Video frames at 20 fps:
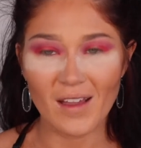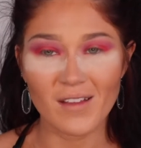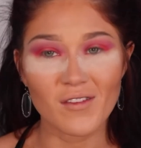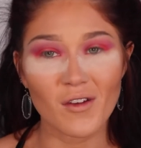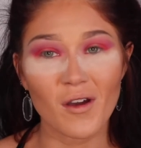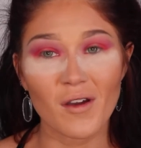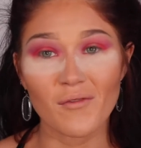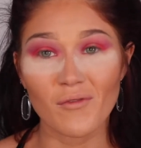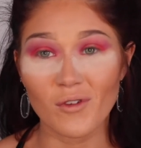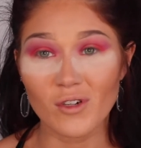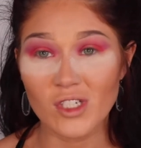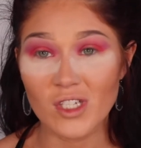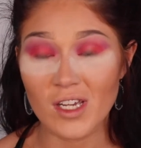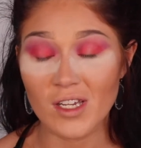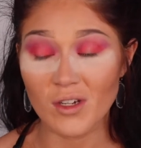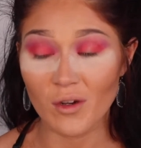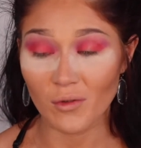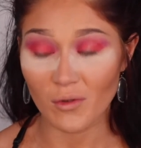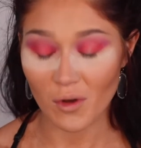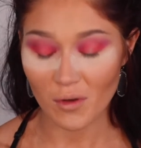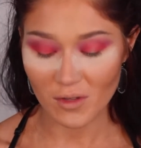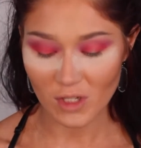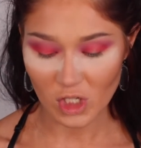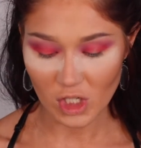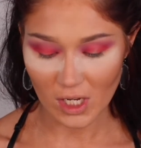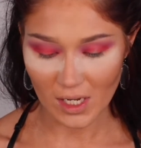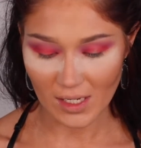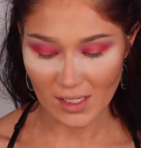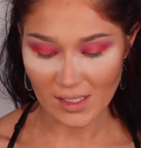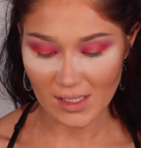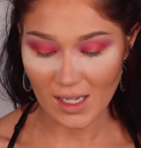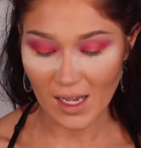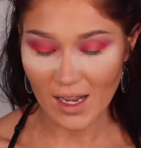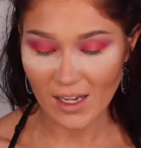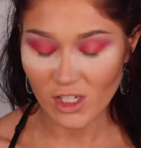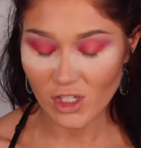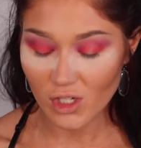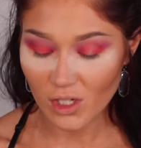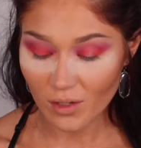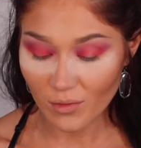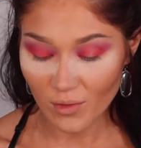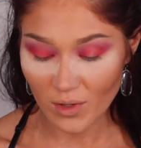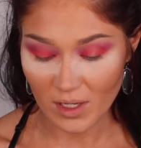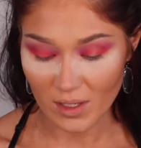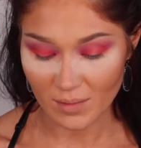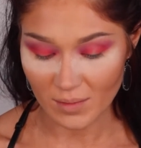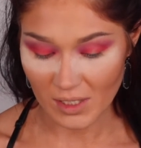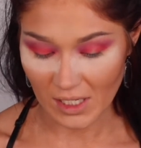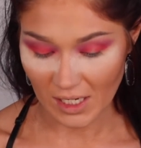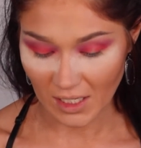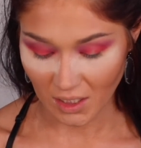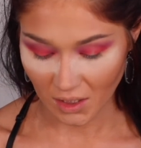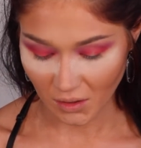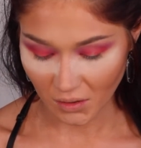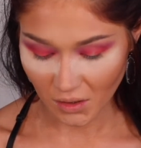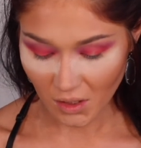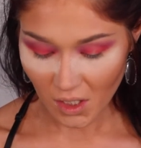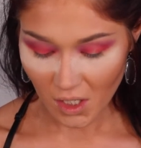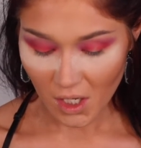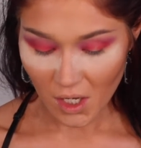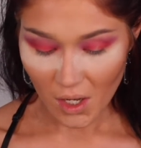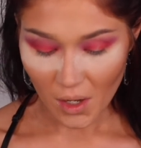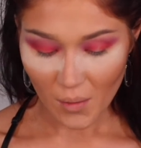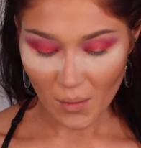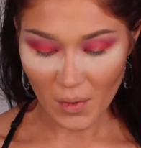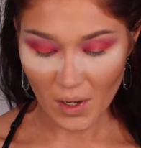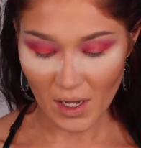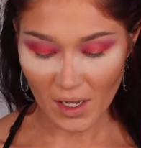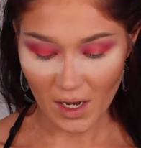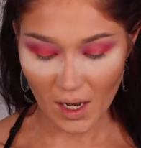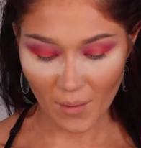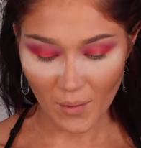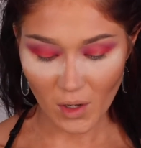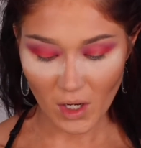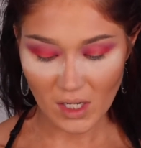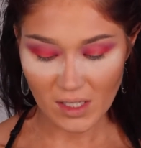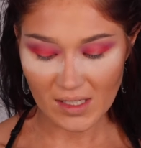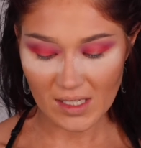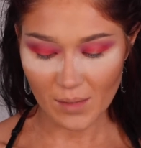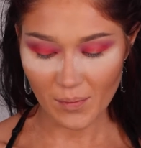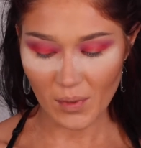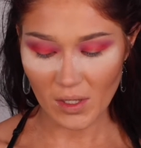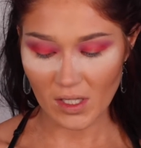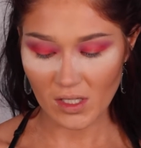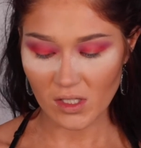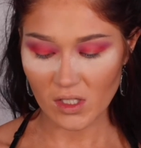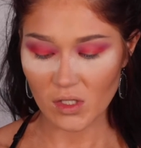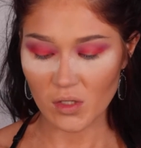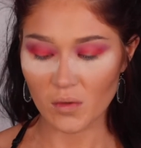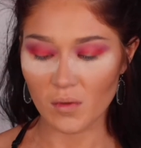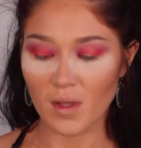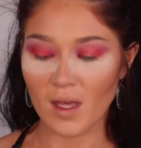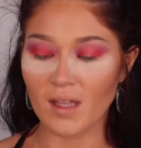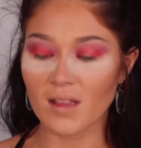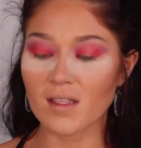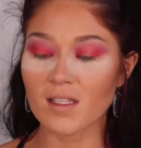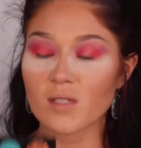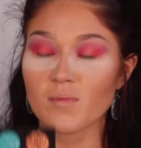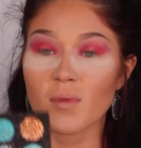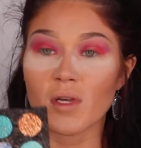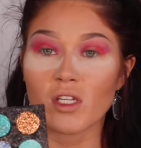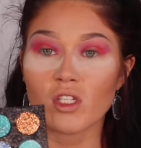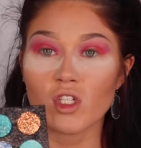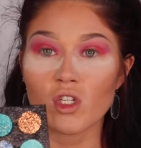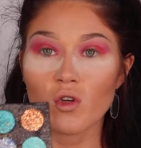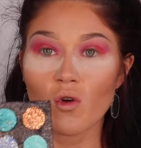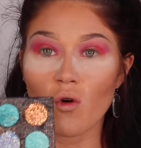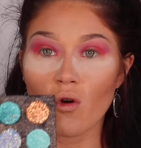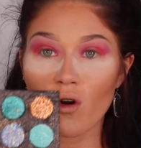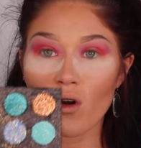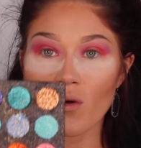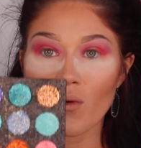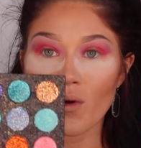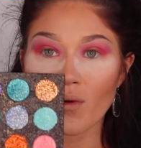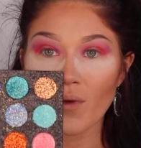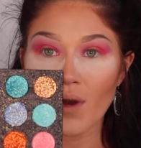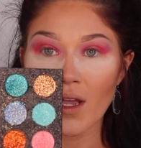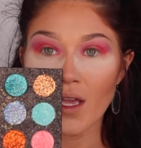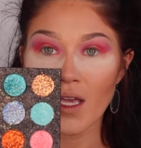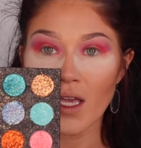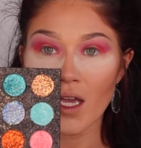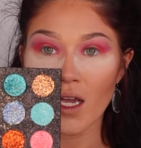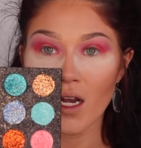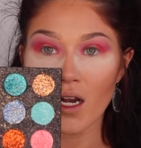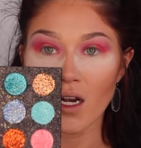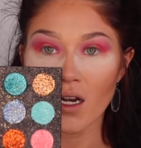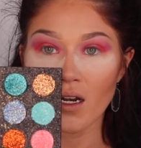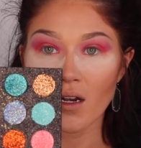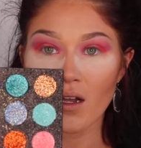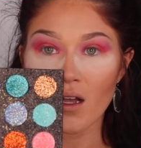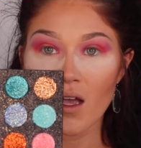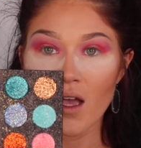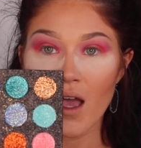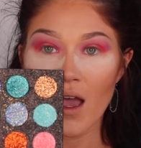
Unfortunately, I don't know the shades. I should have written them down, But I'm going to dip into like this peachy coral one right here.